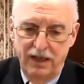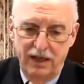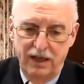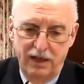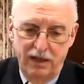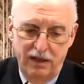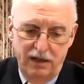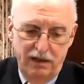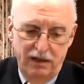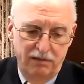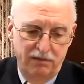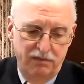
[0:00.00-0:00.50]

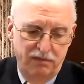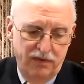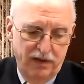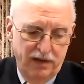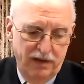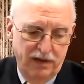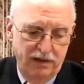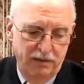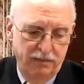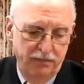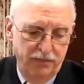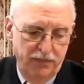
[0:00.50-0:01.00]

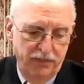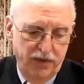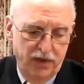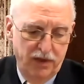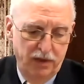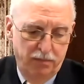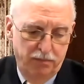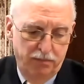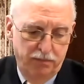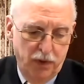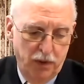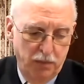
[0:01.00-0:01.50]

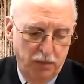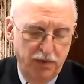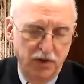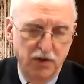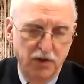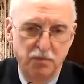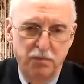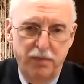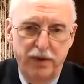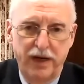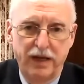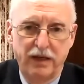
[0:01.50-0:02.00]
the purpose
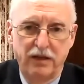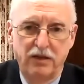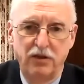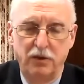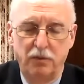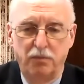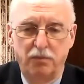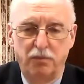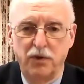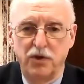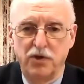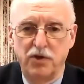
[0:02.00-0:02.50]
being to
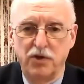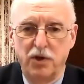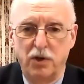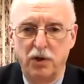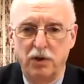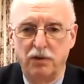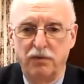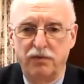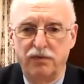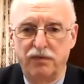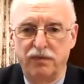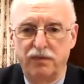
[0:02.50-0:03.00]

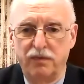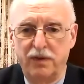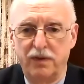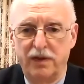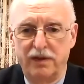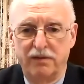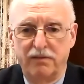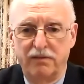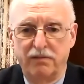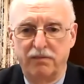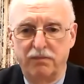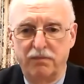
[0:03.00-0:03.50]
preserve
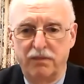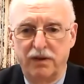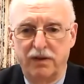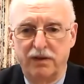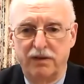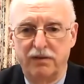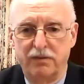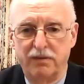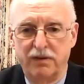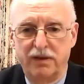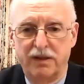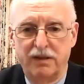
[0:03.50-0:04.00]

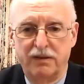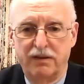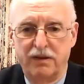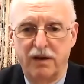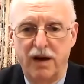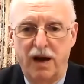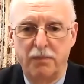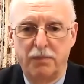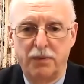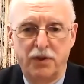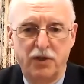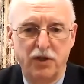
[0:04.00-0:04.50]

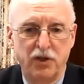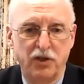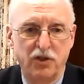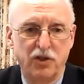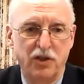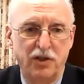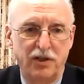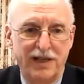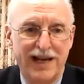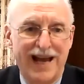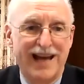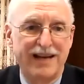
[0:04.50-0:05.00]

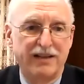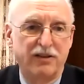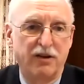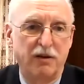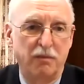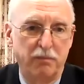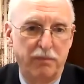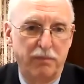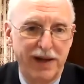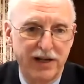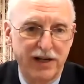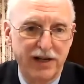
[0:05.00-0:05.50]
competition, not
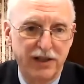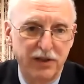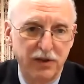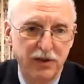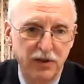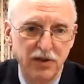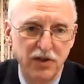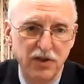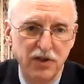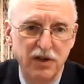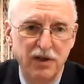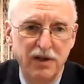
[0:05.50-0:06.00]

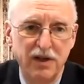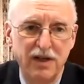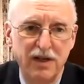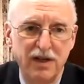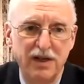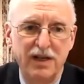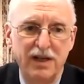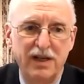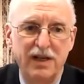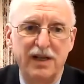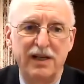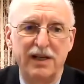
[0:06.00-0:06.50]
competitors,
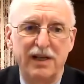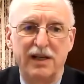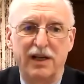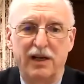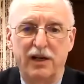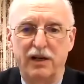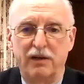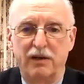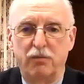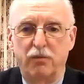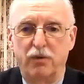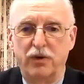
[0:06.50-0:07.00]

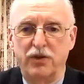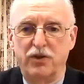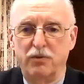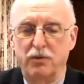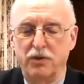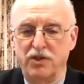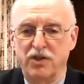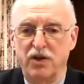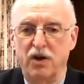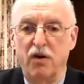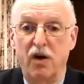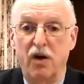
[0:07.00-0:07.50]
which
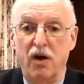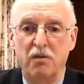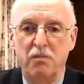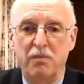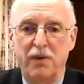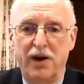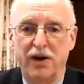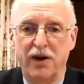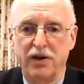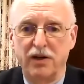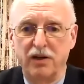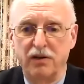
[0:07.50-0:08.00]
was a
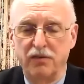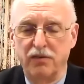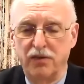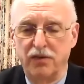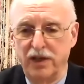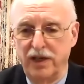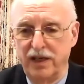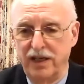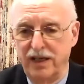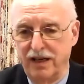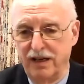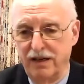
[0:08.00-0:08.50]
hallmark of
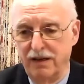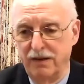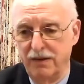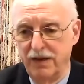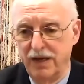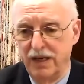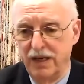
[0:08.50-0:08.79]
the